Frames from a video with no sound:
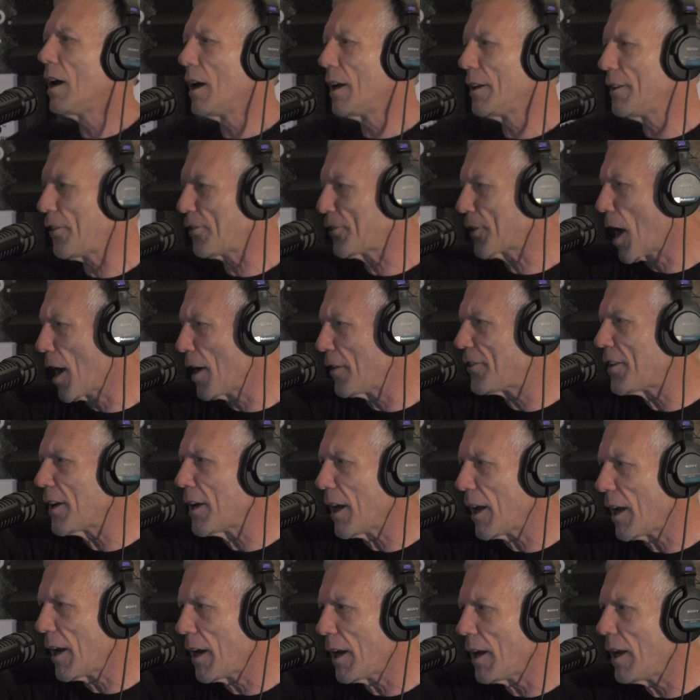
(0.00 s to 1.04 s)
This guy's an
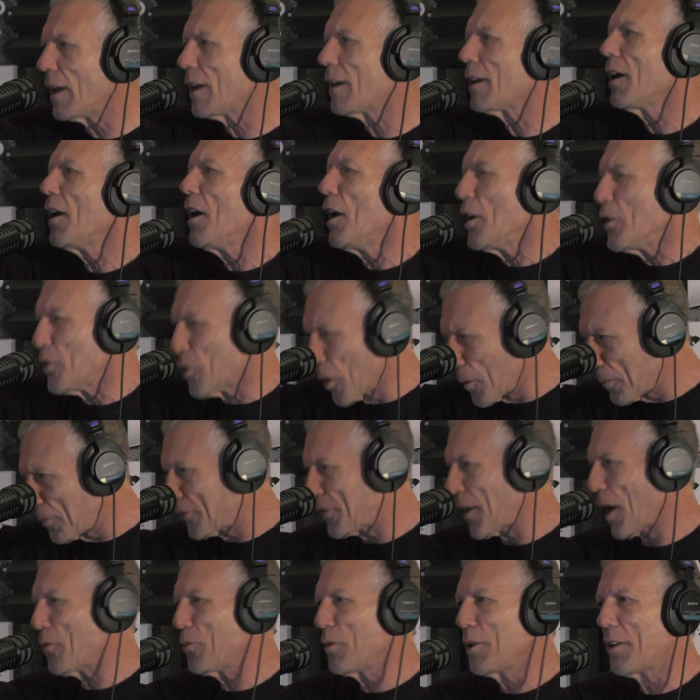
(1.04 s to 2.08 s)
idiot. You're
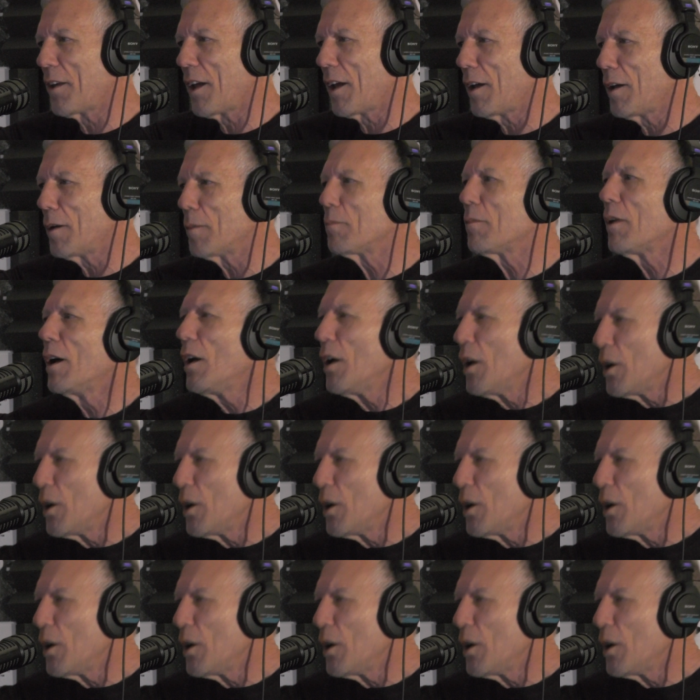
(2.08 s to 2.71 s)
upset with him.